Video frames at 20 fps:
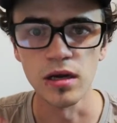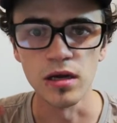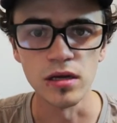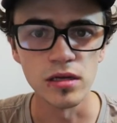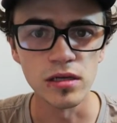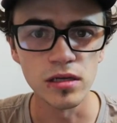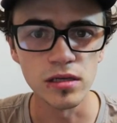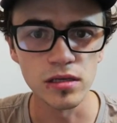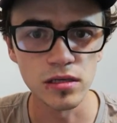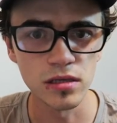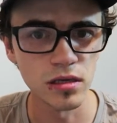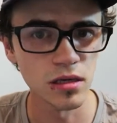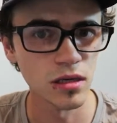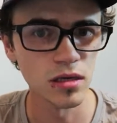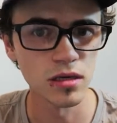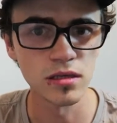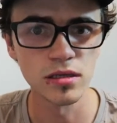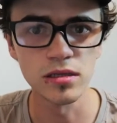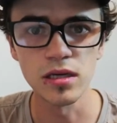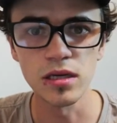And you're just
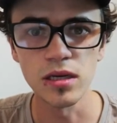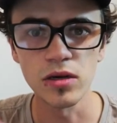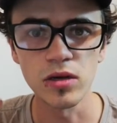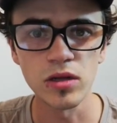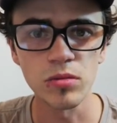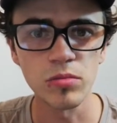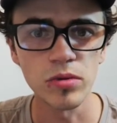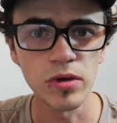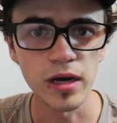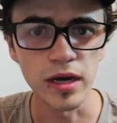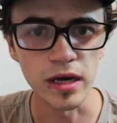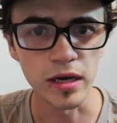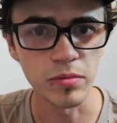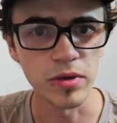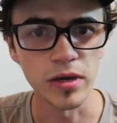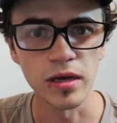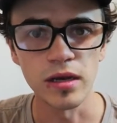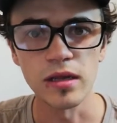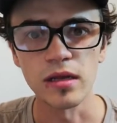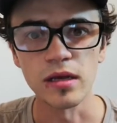sitting on the bike,
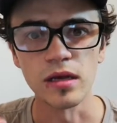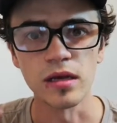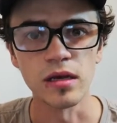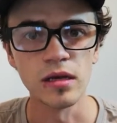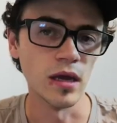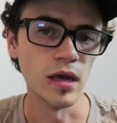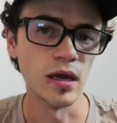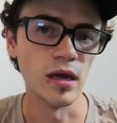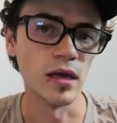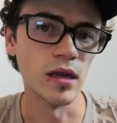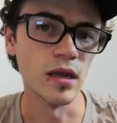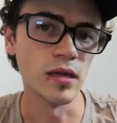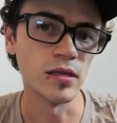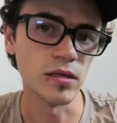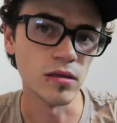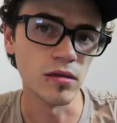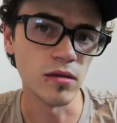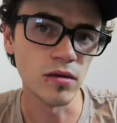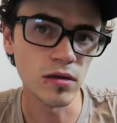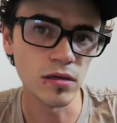pedaling, and it's
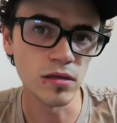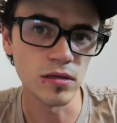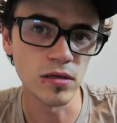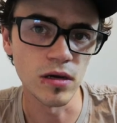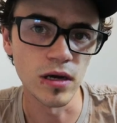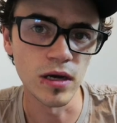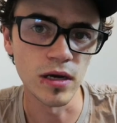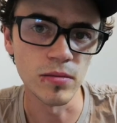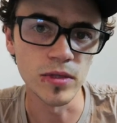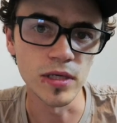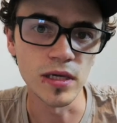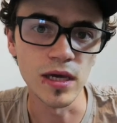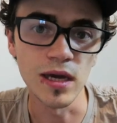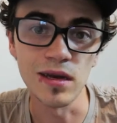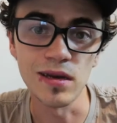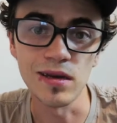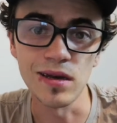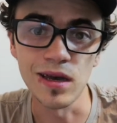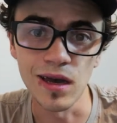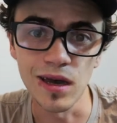a lot of time to get
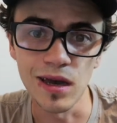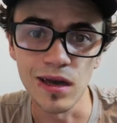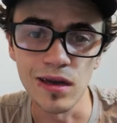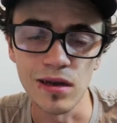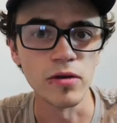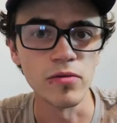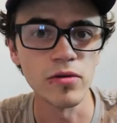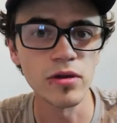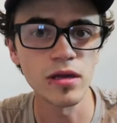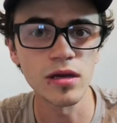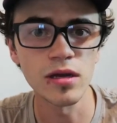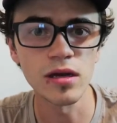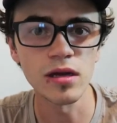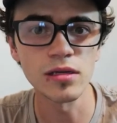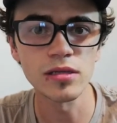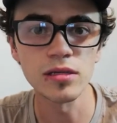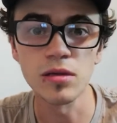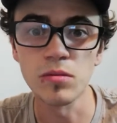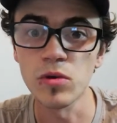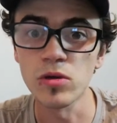in your head and really
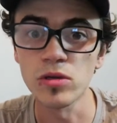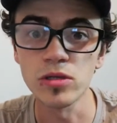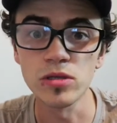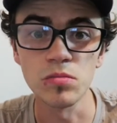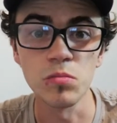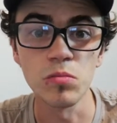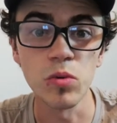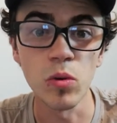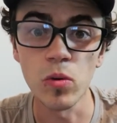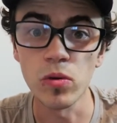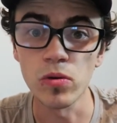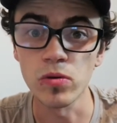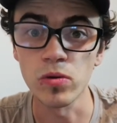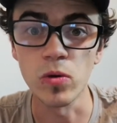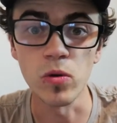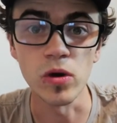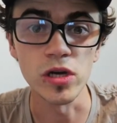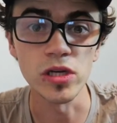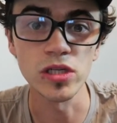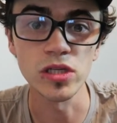ask the most important
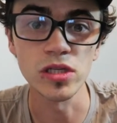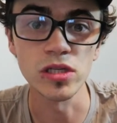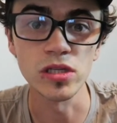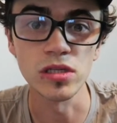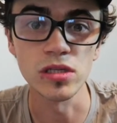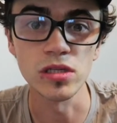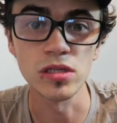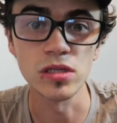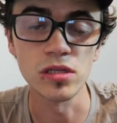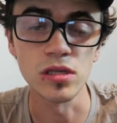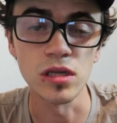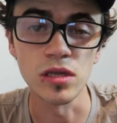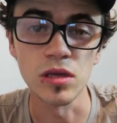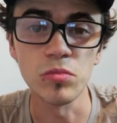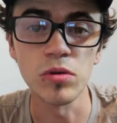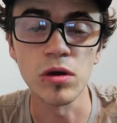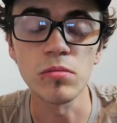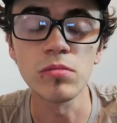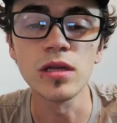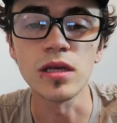questions that there
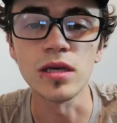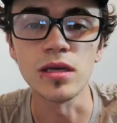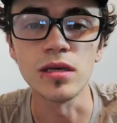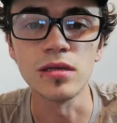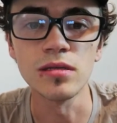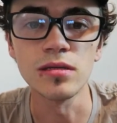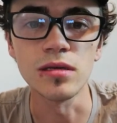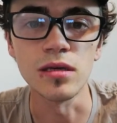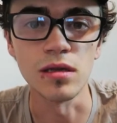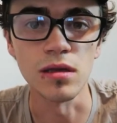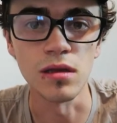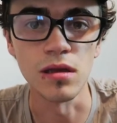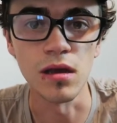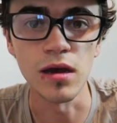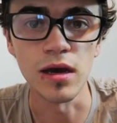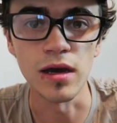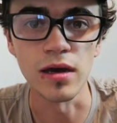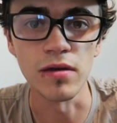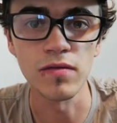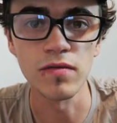probably is in
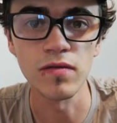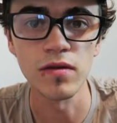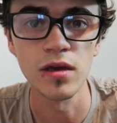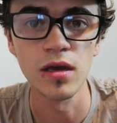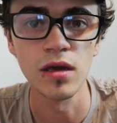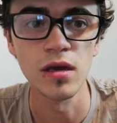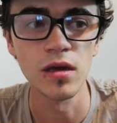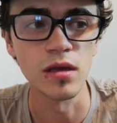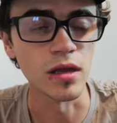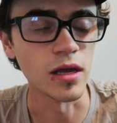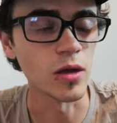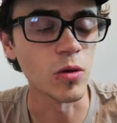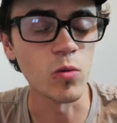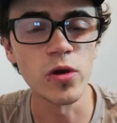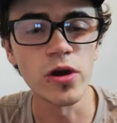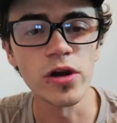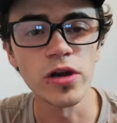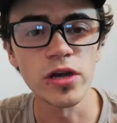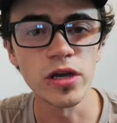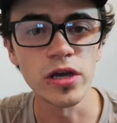life. Like,
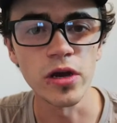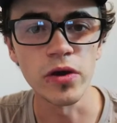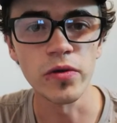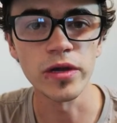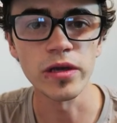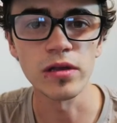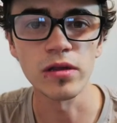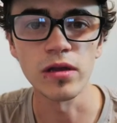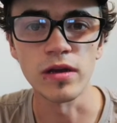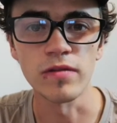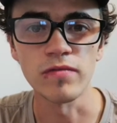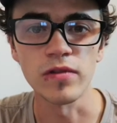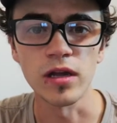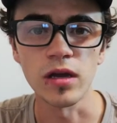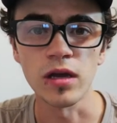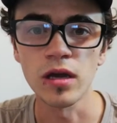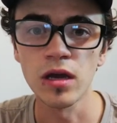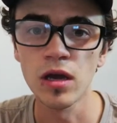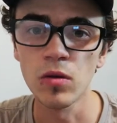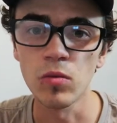where are you going in life?
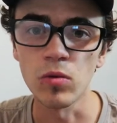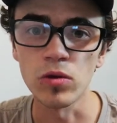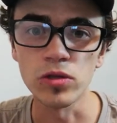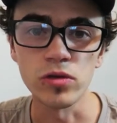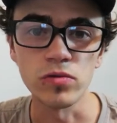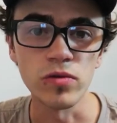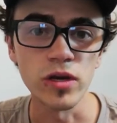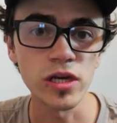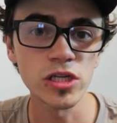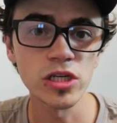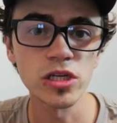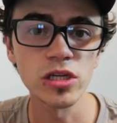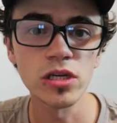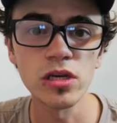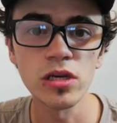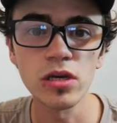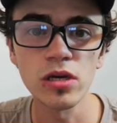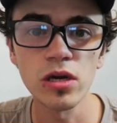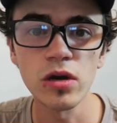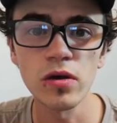Like, what direction
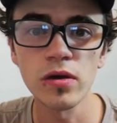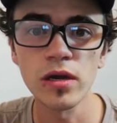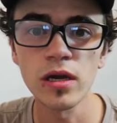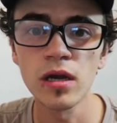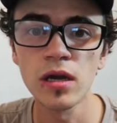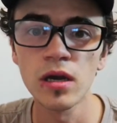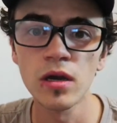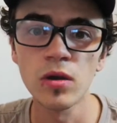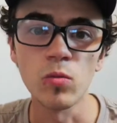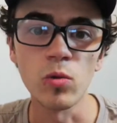are you going?